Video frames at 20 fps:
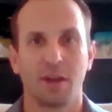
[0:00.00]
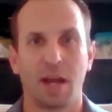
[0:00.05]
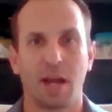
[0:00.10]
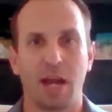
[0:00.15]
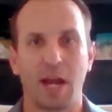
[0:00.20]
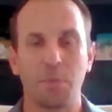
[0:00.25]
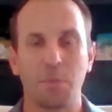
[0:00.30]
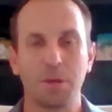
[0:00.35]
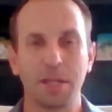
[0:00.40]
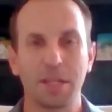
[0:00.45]

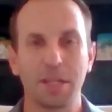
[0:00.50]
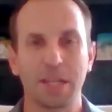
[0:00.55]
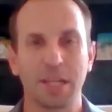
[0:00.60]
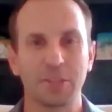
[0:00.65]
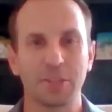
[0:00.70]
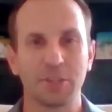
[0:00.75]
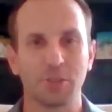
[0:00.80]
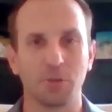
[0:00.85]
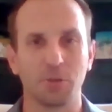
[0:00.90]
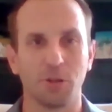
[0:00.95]
how many
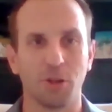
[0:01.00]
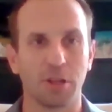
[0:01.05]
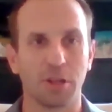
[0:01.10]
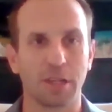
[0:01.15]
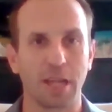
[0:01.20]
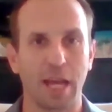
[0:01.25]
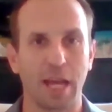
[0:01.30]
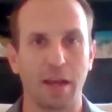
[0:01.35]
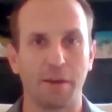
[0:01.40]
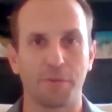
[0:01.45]
kids do you look
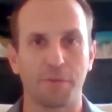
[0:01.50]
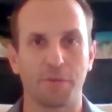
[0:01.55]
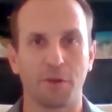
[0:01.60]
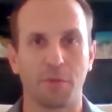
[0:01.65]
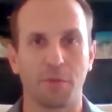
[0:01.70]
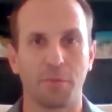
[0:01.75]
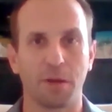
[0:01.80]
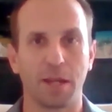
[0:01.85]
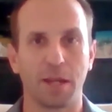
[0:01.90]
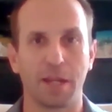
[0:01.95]
at
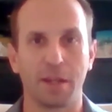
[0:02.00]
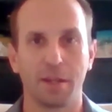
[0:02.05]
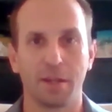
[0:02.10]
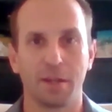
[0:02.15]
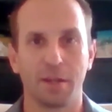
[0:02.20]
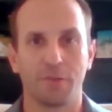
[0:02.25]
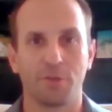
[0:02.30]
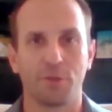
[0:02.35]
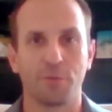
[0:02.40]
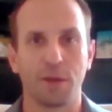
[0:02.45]
from a
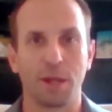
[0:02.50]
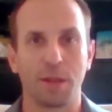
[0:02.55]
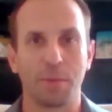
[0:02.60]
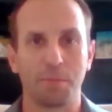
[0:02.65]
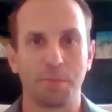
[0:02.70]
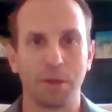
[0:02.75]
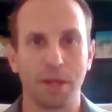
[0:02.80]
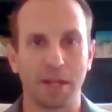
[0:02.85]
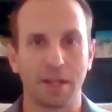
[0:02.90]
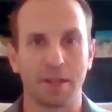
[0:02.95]

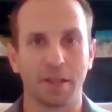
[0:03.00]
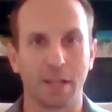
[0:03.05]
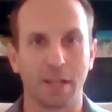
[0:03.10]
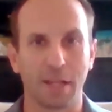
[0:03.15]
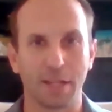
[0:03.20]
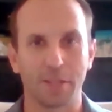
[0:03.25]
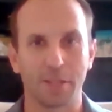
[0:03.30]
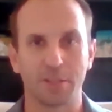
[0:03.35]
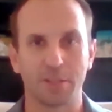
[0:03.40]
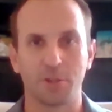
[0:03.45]
big
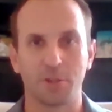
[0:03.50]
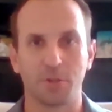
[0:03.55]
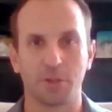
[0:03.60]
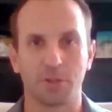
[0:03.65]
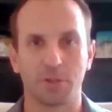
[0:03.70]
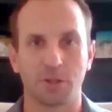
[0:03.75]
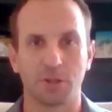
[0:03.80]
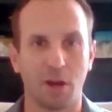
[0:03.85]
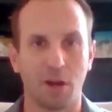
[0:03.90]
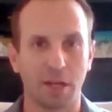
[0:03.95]
list to a
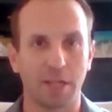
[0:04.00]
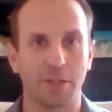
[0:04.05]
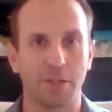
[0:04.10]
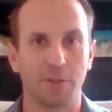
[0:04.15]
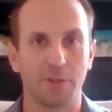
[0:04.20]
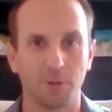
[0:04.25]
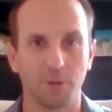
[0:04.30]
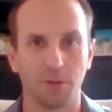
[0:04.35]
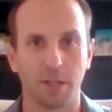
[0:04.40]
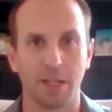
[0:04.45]
talking
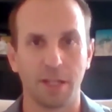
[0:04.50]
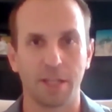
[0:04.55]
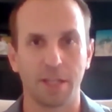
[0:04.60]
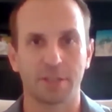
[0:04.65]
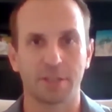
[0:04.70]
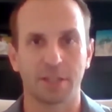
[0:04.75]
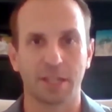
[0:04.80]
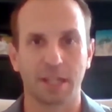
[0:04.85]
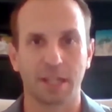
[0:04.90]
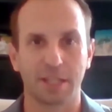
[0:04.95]
to
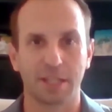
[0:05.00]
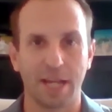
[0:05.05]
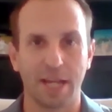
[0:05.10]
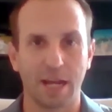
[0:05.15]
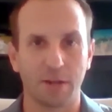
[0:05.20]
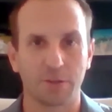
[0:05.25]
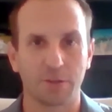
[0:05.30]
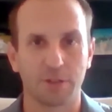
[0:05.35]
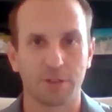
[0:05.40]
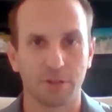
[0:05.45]
list to get
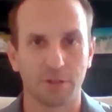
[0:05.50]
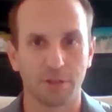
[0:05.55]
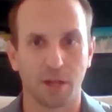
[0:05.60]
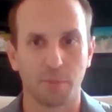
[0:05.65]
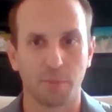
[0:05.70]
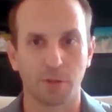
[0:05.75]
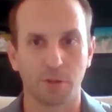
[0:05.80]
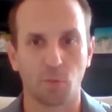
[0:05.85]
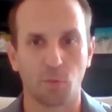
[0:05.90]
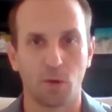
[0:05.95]
down to your
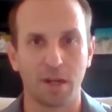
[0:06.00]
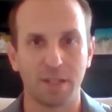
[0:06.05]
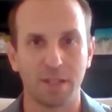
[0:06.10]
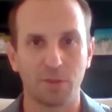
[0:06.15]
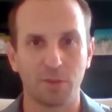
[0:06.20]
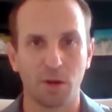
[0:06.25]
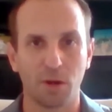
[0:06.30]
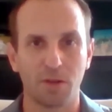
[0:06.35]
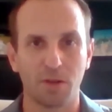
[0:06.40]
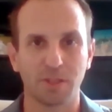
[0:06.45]
numbers? What do
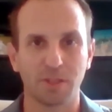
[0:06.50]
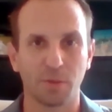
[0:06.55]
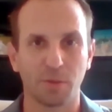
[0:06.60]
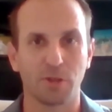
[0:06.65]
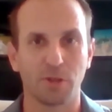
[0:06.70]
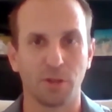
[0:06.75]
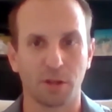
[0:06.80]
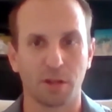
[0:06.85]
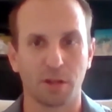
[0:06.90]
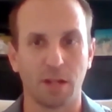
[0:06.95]
those
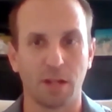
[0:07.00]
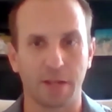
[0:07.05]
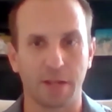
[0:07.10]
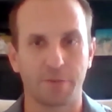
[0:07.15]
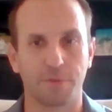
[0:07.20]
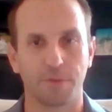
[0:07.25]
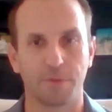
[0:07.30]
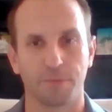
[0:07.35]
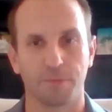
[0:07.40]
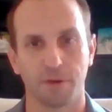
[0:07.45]
numbers look like
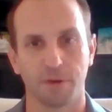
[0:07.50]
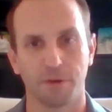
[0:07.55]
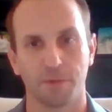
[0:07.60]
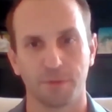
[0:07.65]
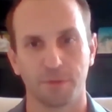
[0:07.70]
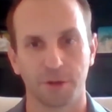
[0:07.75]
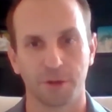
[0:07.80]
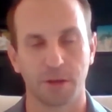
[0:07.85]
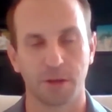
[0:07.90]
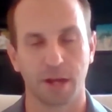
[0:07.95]
for
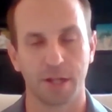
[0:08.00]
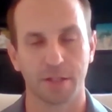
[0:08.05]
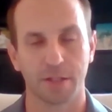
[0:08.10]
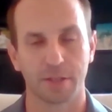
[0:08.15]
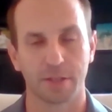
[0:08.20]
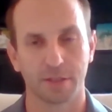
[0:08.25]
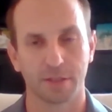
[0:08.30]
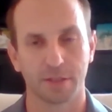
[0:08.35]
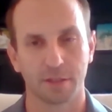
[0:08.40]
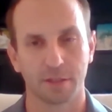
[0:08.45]
you
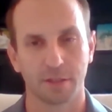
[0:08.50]
guys?